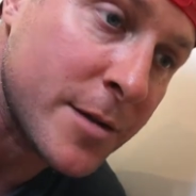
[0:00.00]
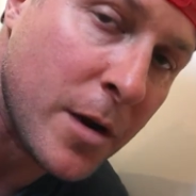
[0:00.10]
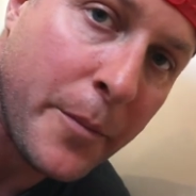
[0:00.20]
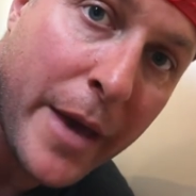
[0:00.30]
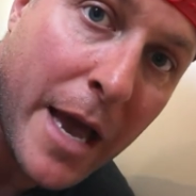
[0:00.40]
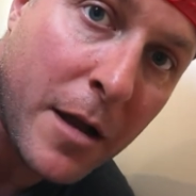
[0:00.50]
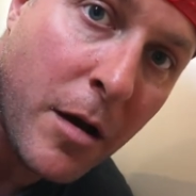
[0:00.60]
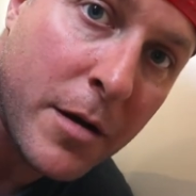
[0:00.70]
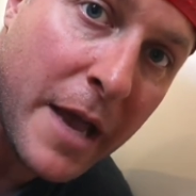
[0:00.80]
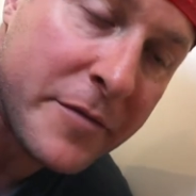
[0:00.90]
turn it back
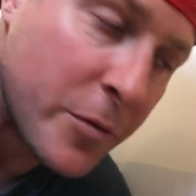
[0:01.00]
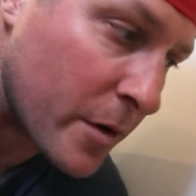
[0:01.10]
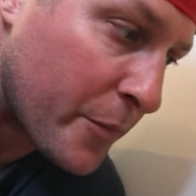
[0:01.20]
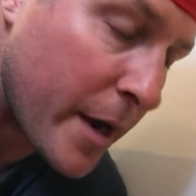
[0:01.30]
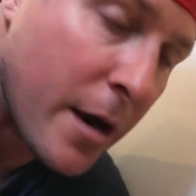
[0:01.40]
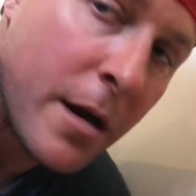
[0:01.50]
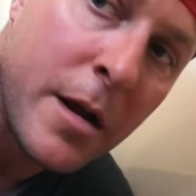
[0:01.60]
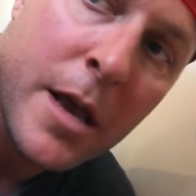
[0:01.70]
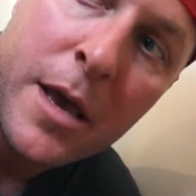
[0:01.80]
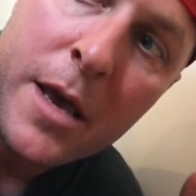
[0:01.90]
on after repair,